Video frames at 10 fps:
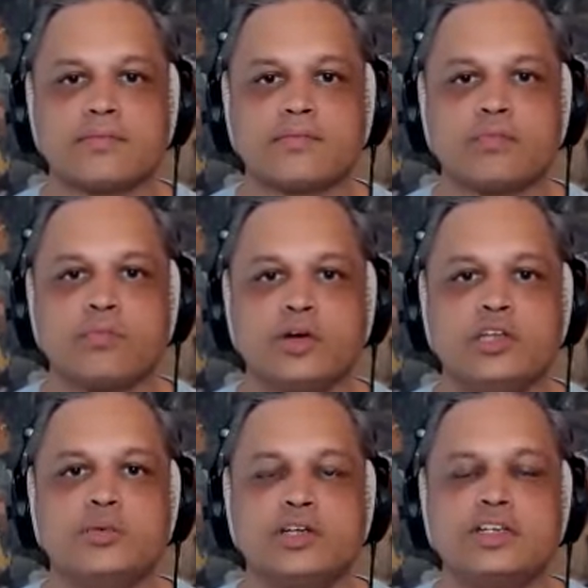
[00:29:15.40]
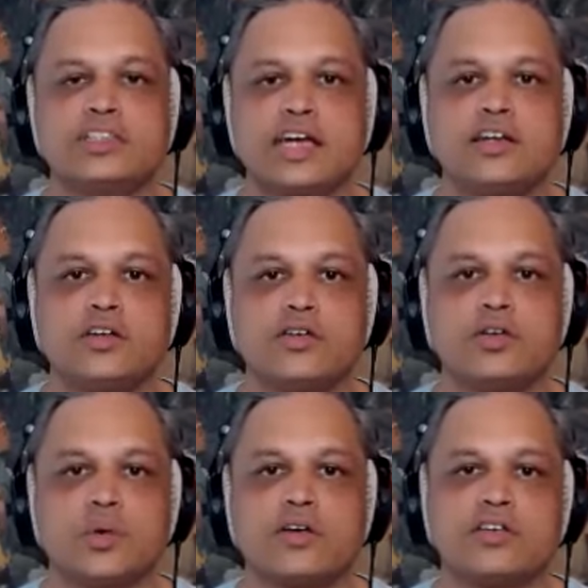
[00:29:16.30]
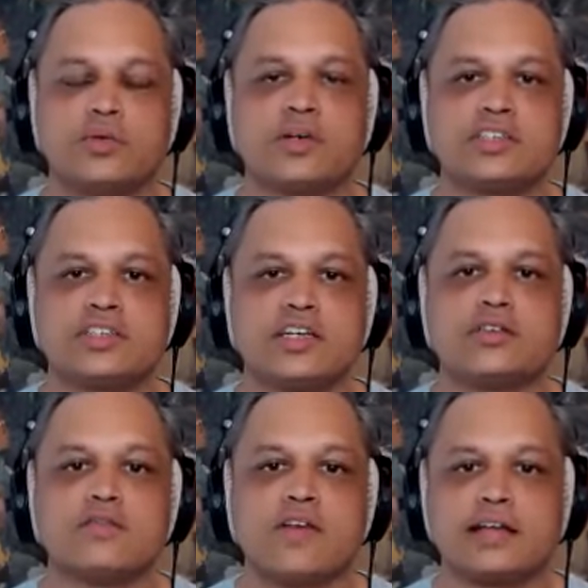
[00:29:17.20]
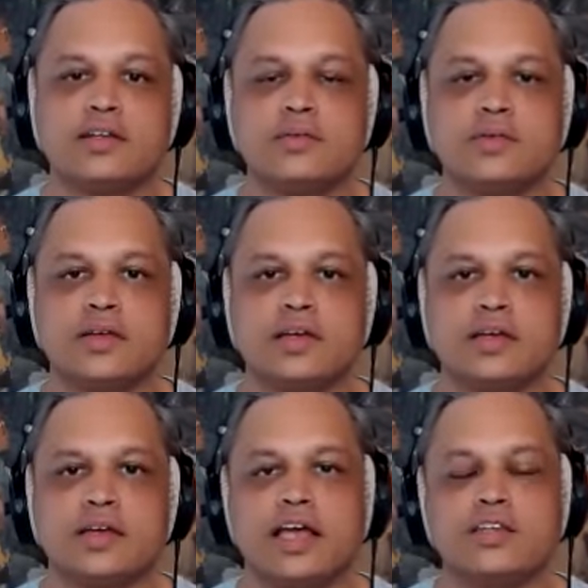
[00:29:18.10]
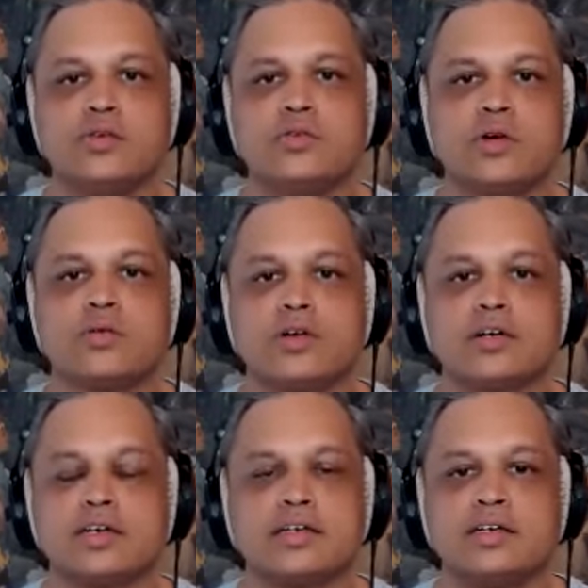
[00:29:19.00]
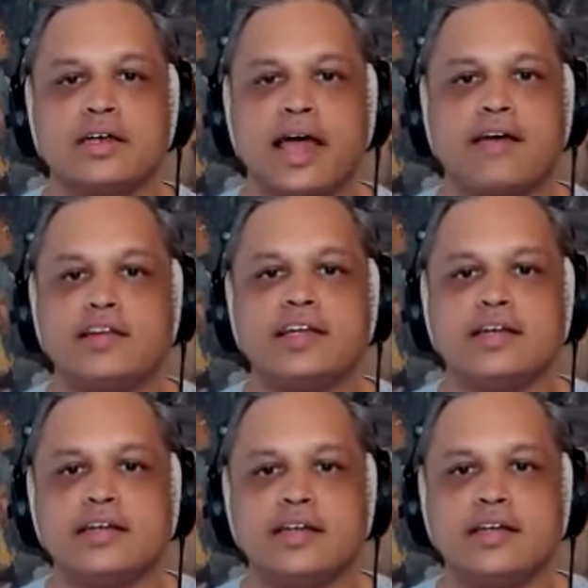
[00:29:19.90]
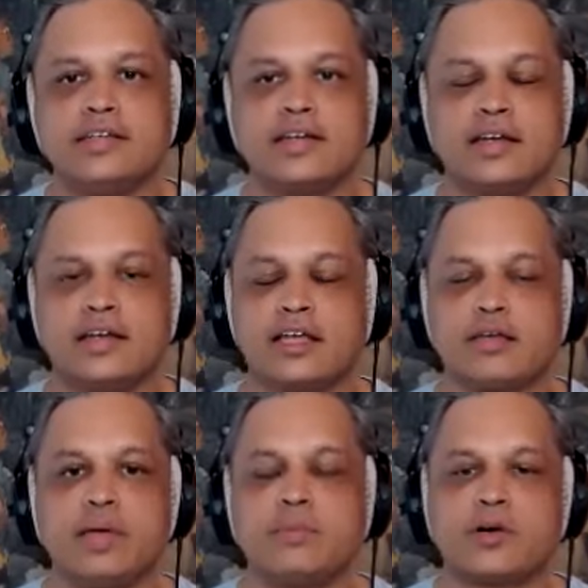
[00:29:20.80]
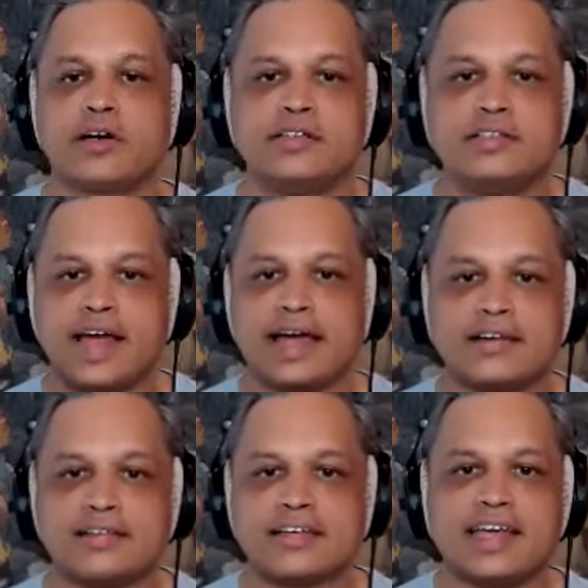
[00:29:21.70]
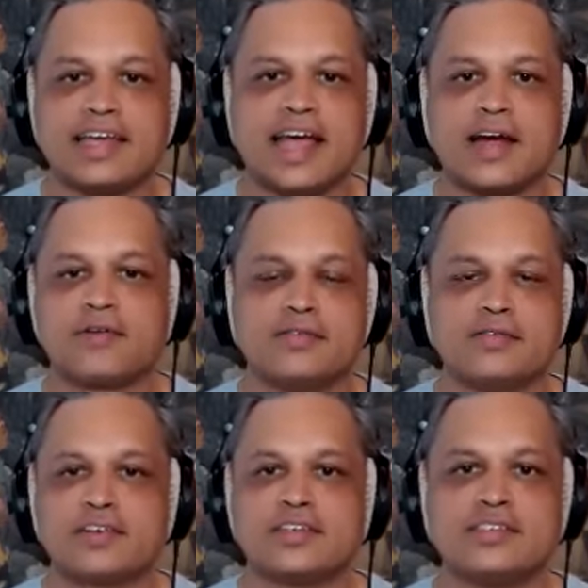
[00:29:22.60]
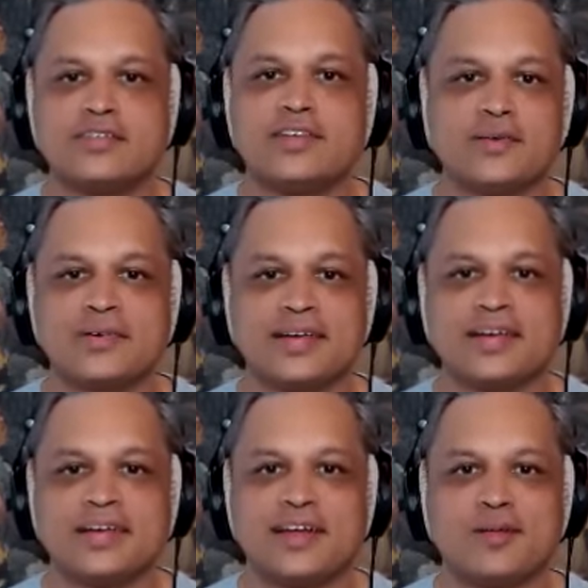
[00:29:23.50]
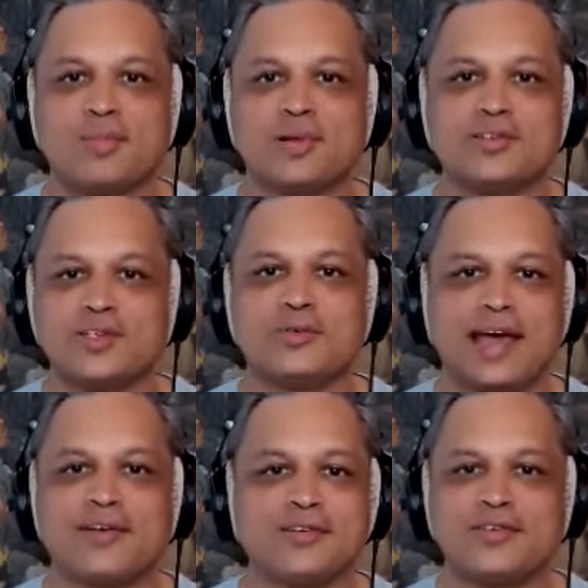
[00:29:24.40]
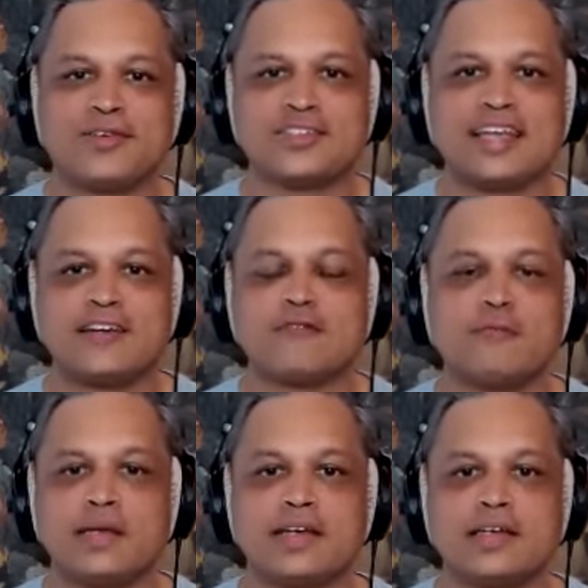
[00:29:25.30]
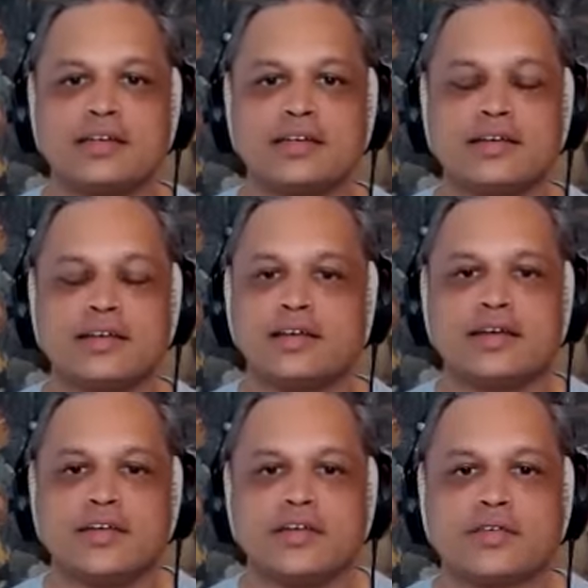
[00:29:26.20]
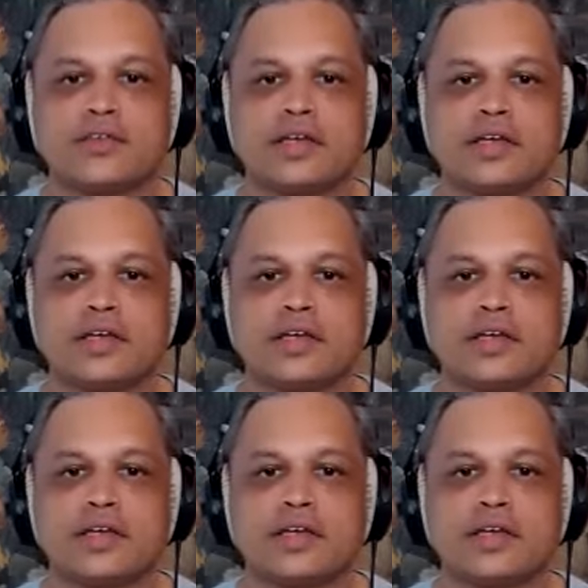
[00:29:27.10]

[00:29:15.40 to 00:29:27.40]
When you understand who you are and you understand your value, and you no longer have any need, like, people can't dangle a carrot in front of you and pull you out of your state of being, you're free.